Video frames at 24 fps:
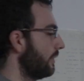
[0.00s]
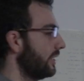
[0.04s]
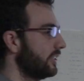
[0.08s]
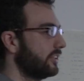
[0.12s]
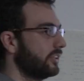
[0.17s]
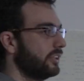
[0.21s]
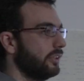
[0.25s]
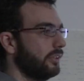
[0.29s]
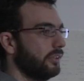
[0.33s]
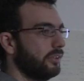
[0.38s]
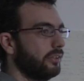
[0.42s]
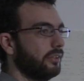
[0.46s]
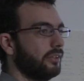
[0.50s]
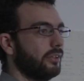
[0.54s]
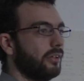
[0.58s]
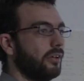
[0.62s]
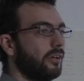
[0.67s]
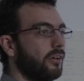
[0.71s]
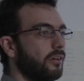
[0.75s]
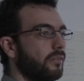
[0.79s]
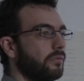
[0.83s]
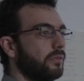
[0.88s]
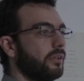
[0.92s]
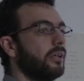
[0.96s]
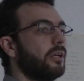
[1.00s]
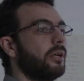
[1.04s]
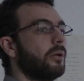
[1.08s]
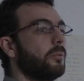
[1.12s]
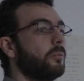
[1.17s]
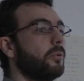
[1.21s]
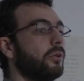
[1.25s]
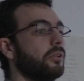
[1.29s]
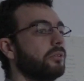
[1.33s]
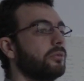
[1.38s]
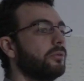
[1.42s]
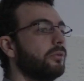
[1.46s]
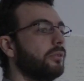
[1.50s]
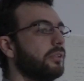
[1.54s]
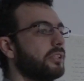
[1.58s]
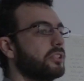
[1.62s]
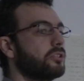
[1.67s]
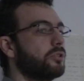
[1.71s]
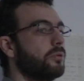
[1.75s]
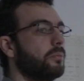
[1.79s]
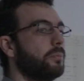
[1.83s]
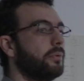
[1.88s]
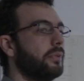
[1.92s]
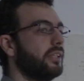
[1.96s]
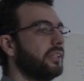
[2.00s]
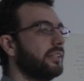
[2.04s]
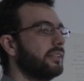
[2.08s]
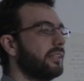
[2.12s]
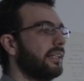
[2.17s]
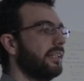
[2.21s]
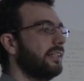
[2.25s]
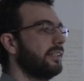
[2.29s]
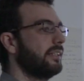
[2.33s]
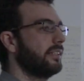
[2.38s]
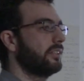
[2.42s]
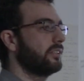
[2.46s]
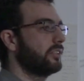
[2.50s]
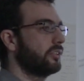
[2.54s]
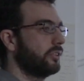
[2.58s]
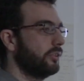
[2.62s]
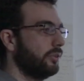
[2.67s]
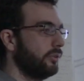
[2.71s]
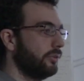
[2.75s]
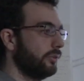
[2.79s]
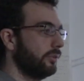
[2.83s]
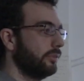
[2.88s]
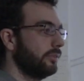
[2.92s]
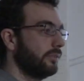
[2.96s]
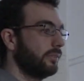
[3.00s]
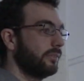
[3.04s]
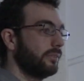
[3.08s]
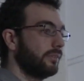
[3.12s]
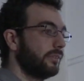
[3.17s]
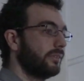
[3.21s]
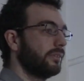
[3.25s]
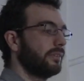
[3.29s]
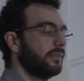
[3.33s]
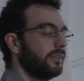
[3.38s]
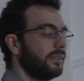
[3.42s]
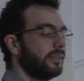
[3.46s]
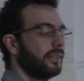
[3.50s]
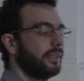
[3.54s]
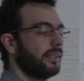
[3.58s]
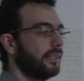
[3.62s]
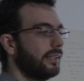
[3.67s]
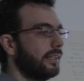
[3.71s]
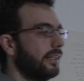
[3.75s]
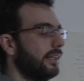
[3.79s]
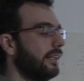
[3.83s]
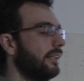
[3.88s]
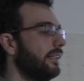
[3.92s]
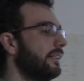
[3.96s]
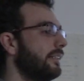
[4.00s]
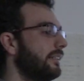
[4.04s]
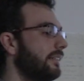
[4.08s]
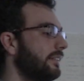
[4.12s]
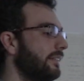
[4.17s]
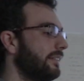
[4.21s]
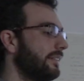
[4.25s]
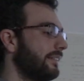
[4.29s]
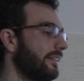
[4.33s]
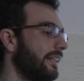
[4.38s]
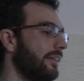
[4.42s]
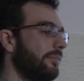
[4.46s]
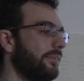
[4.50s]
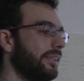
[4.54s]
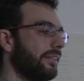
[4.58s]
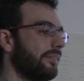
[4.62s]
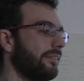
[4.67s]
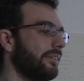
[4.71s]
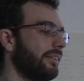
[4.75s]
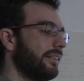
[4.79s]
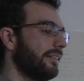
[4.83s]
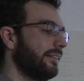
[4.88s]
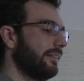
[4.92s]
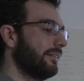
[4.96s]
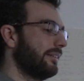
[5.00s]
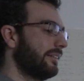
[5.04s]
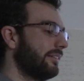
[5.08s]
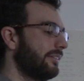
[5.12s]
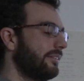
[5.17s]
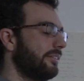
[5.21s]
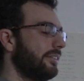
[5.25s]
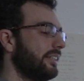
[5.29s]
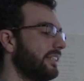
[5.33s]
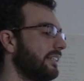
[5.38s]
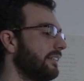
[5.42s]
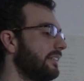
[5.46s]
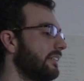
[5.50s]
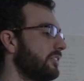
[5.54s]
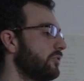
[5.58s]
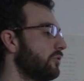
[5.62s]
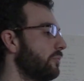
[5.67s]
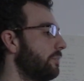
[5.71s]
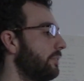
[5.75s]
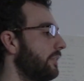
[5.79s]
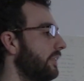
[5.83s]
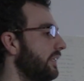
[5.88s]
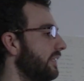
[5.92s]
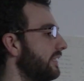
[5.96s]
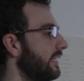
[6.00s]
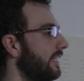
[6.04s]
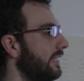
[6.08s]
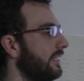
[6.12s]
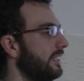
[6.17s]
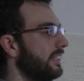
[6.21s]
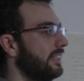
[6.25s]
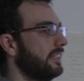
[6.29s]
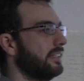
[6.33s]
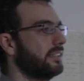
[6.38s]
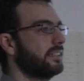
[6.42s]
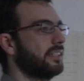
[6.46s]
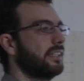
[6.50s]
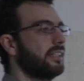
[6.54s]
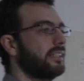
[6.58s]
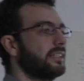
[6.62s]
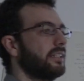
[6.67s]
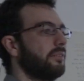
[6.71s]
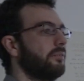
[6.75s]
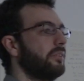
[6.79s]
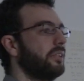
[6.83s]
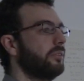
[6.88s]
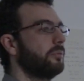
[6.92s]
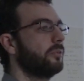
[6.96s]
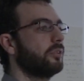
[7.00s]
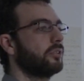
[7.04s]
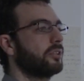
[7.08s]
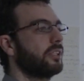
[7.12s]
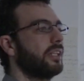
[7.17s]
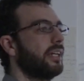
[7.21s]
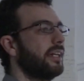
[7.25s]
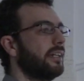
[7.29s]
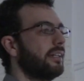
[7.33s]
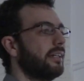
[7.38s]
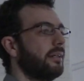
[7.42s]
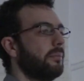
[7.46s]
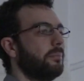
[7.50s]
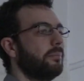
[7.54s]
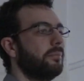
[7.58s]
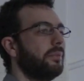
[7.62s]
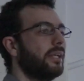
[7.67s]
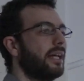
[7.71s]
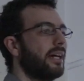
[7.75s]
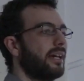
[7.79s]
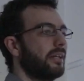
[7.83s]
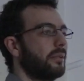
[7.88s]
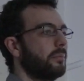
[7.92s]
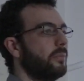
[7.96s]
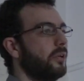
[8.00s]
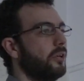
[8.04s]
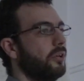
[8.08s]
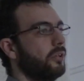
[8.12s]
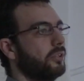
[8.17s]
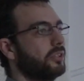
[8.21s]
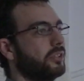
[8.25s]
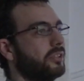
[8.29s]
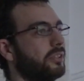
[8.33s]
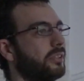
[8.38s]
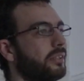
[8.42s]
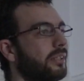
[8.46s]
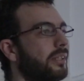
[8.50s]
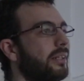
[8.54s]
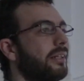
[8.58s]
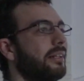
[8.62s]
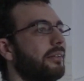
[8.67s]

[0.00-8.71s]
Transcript: the question of what will a superintelligence do, even treating the superintelligence as if it was like a black box,